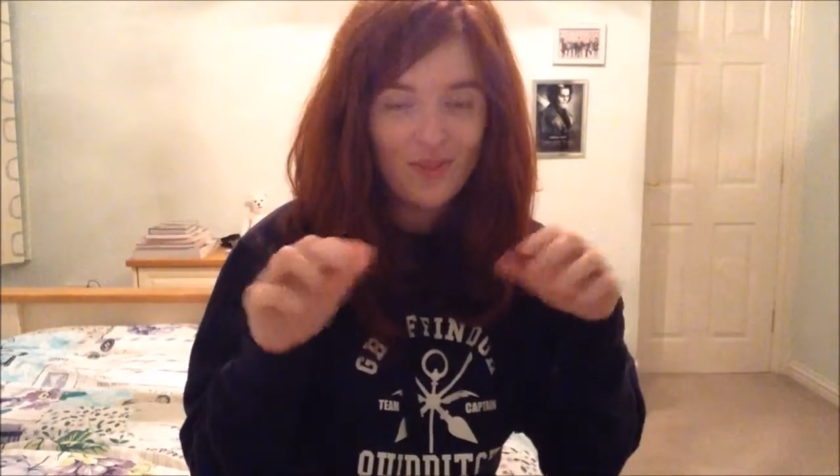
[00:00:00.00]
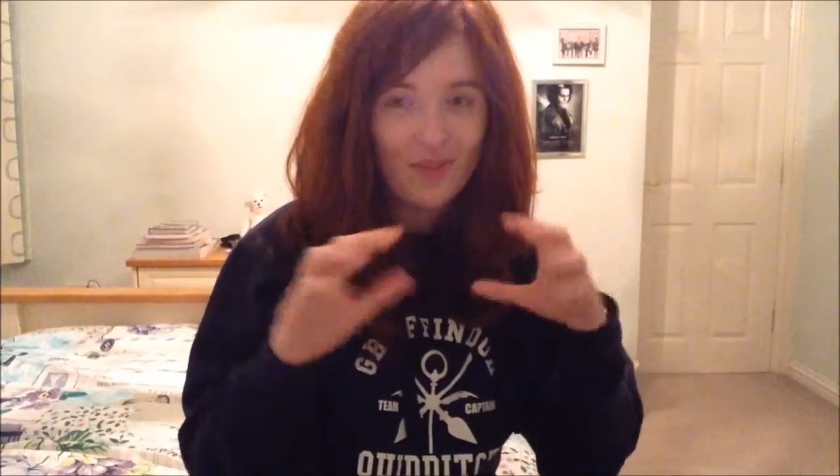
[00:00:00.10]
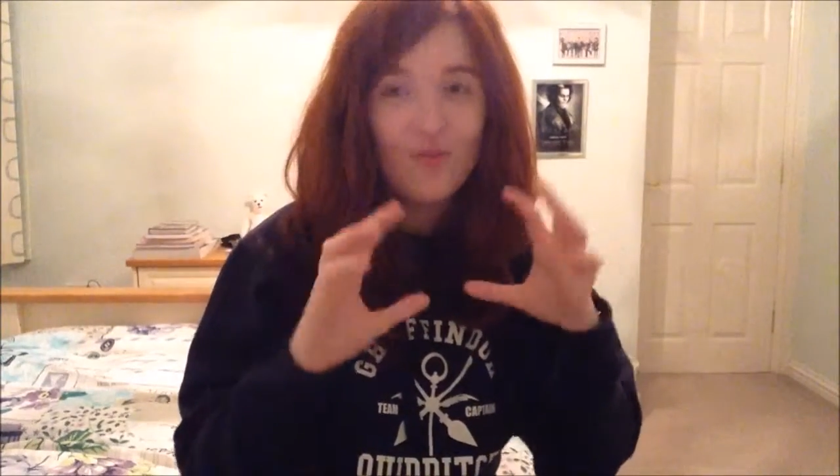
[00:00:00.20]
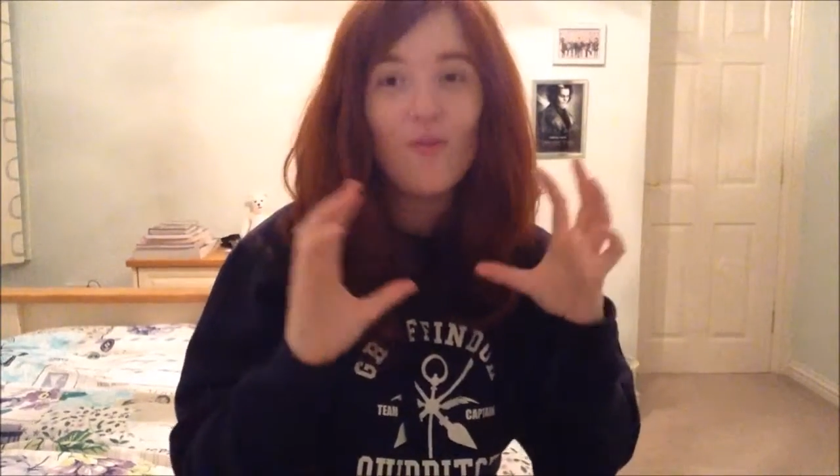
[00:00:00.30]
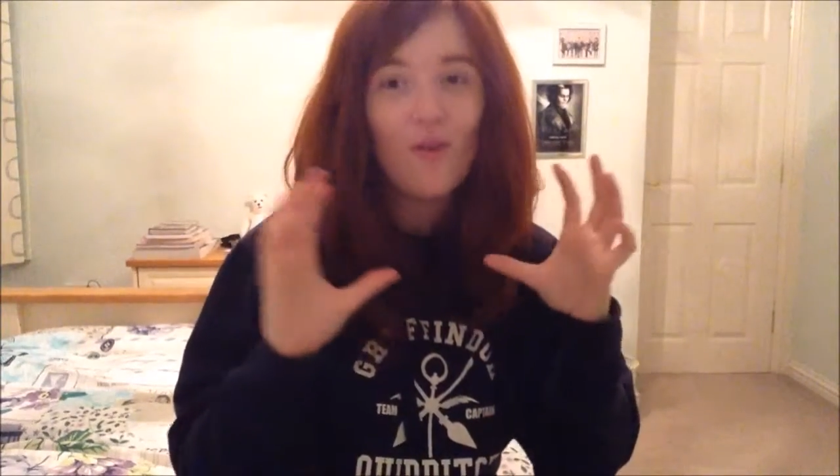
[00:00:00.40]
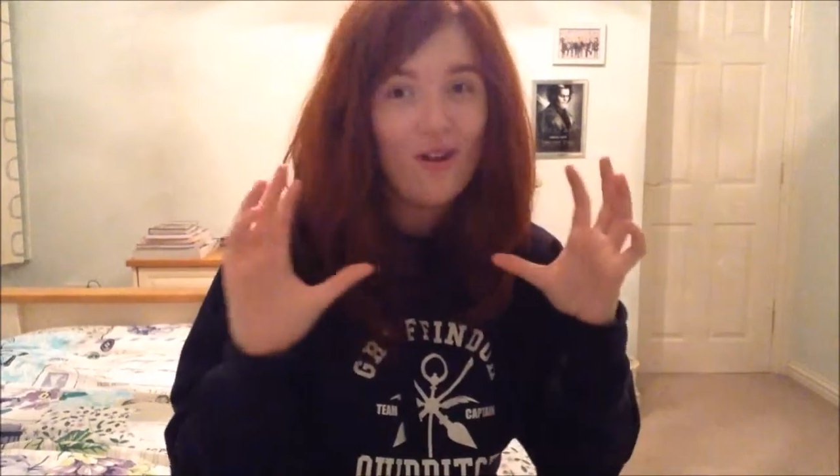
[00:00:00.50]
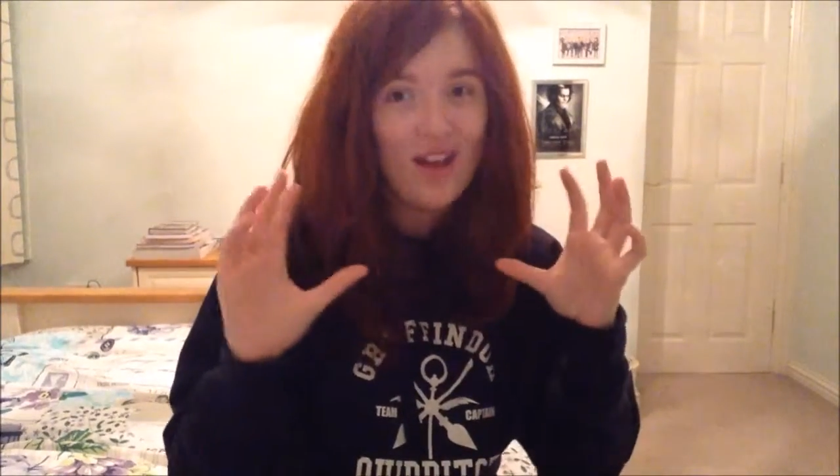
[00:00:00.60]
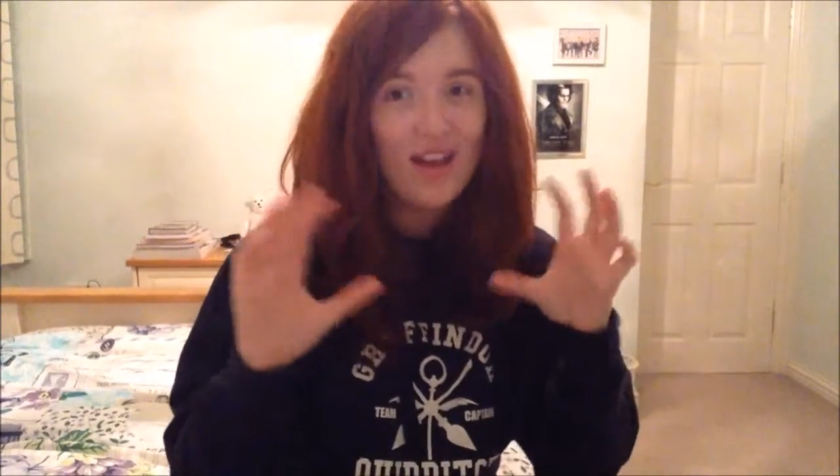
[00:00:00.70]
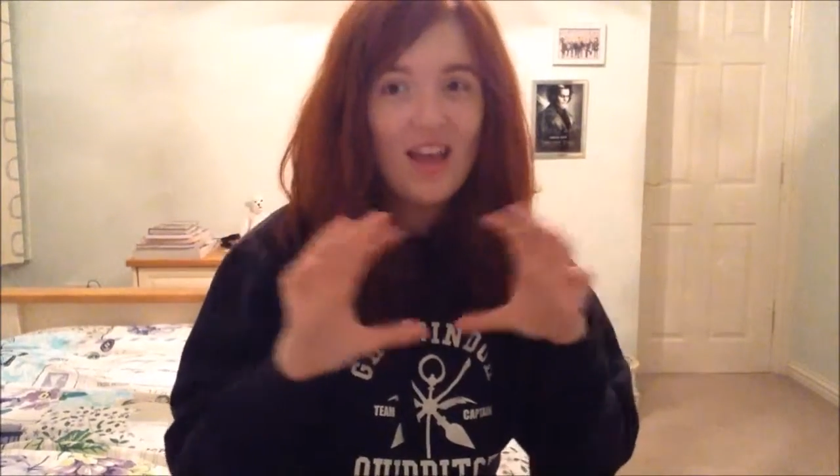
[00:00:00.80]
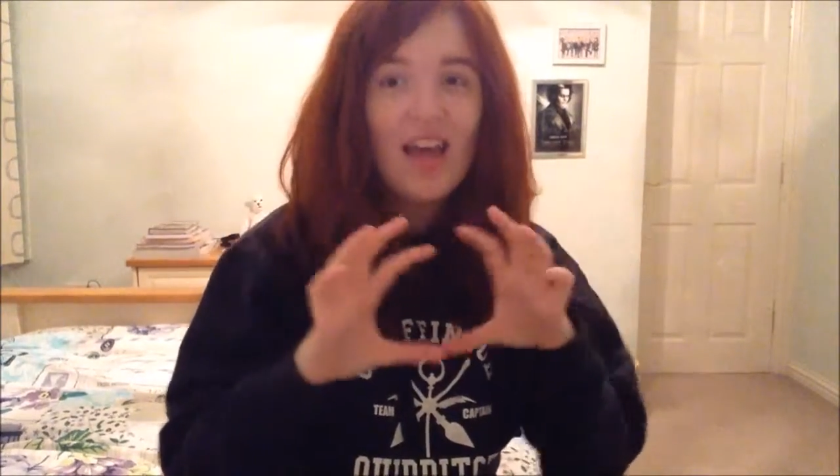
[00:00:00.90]
So don't
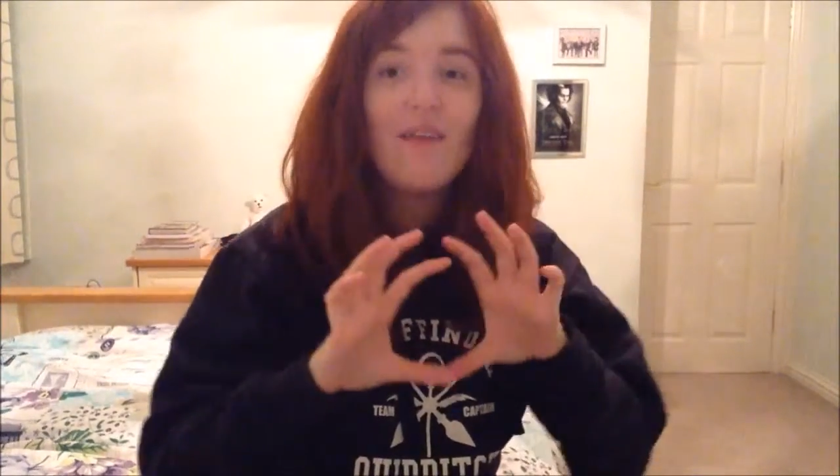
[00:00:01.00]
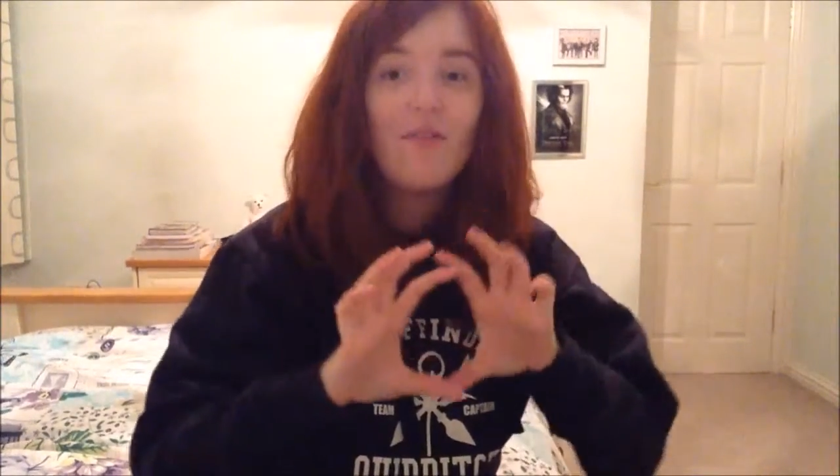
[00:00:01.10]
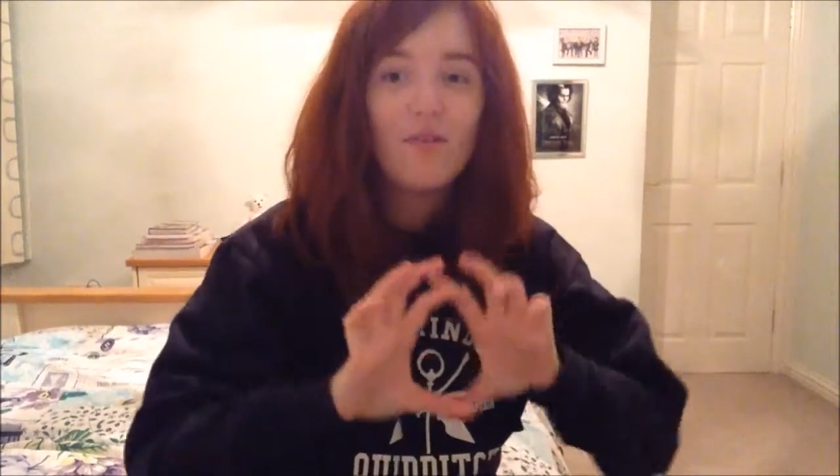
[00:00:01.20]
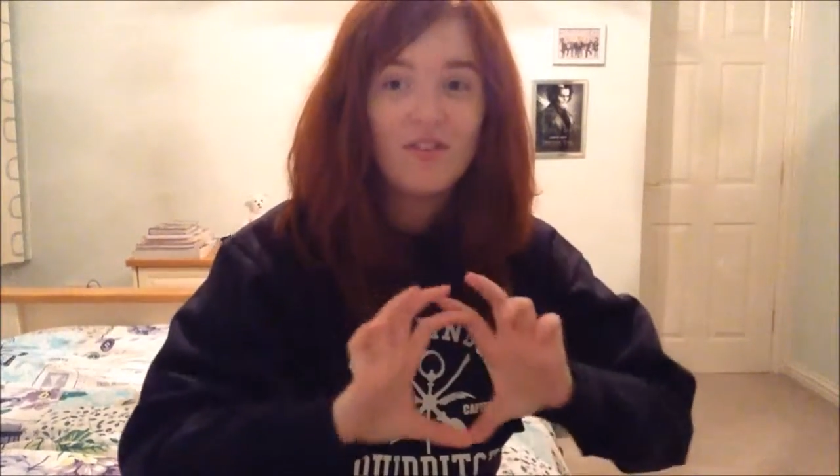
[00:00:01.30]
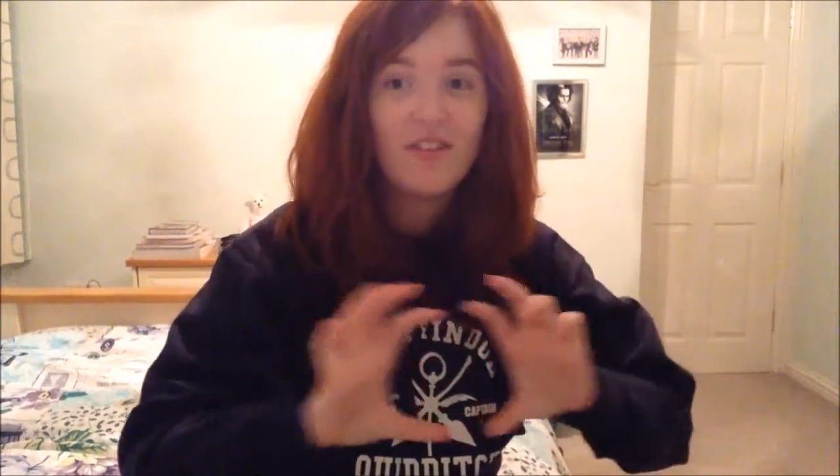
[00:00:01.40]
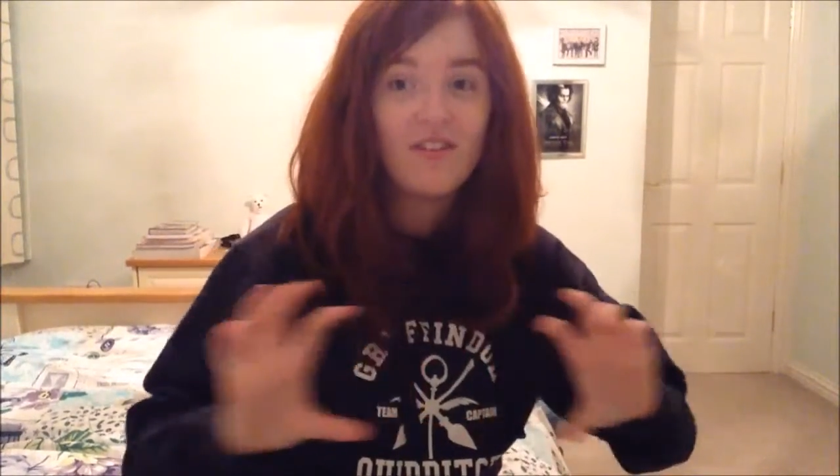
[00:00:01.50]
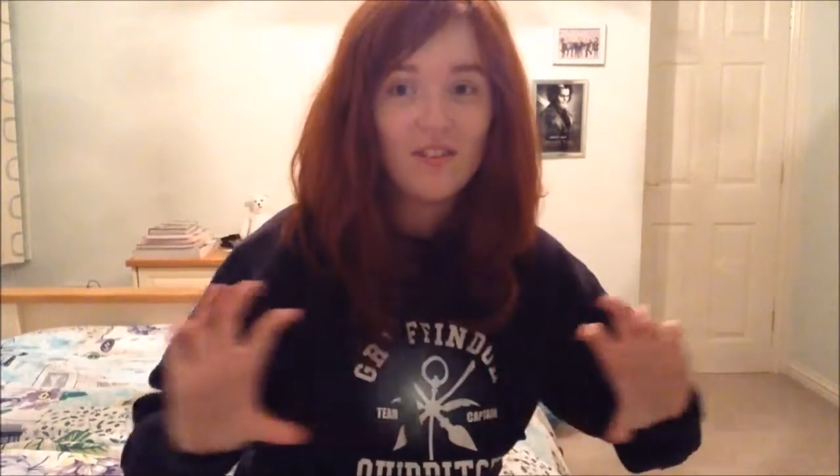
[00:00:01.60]
worry, if you're watching this,